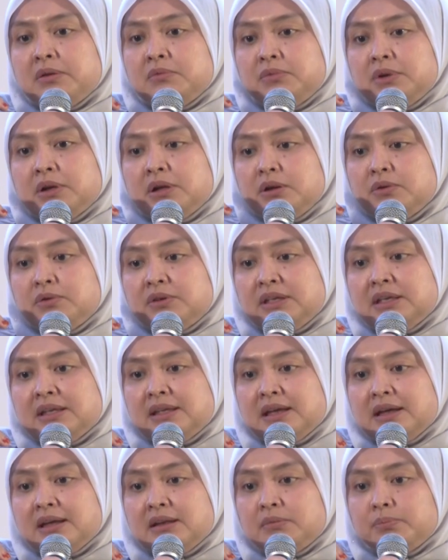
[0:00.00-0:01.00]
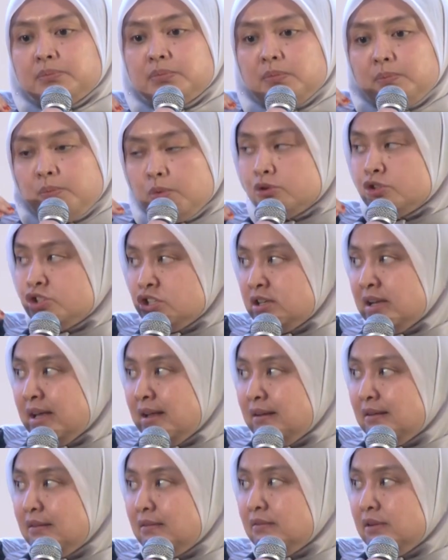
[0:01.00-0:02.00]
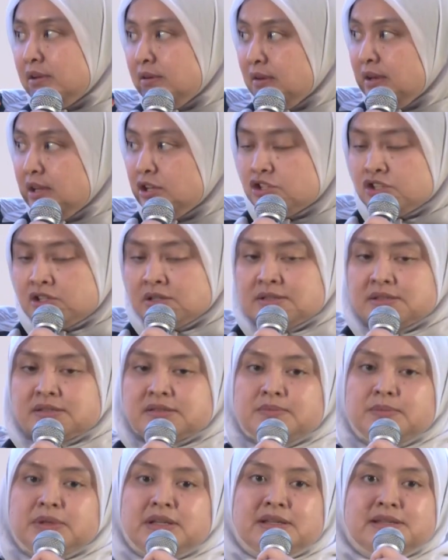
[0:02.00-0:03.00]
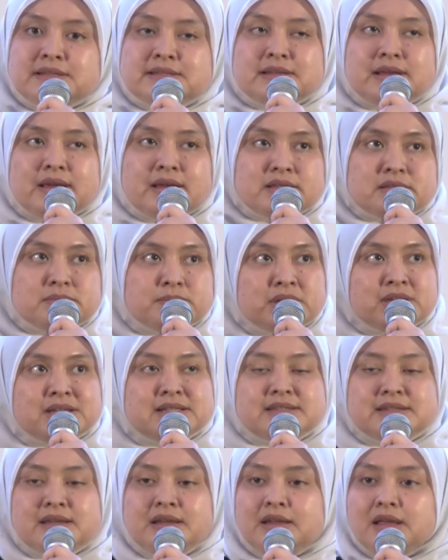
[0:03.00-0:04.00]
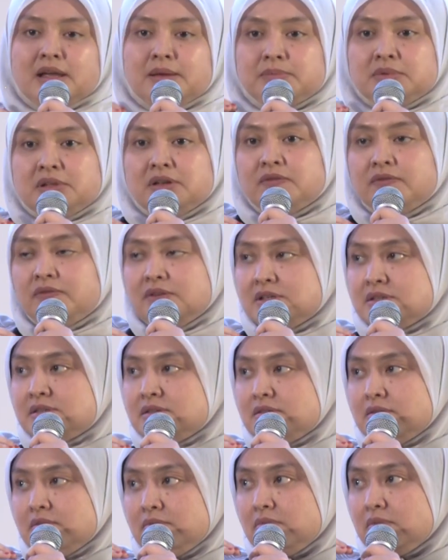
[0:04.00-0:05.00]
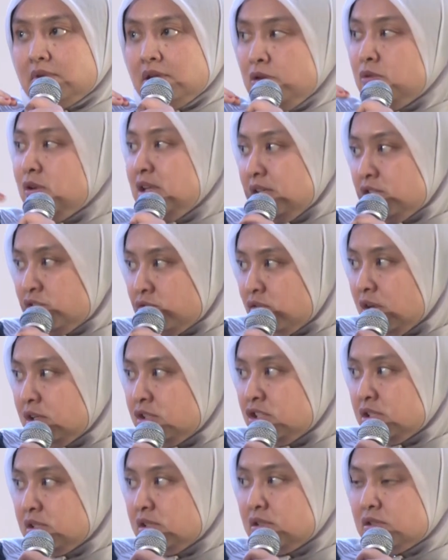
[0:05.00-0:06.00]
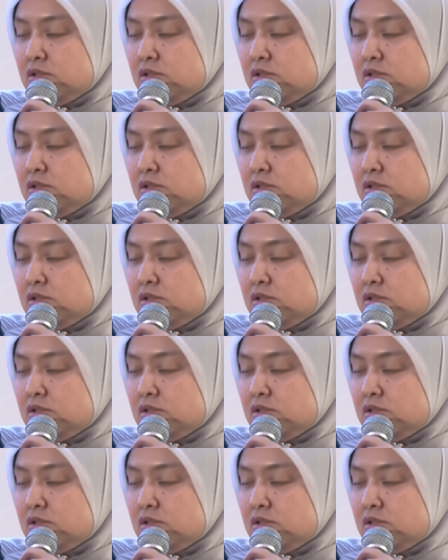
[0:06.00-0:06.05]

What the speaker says: we are looking at proportionate regulations, because as Bernard said, captive is a unique structure.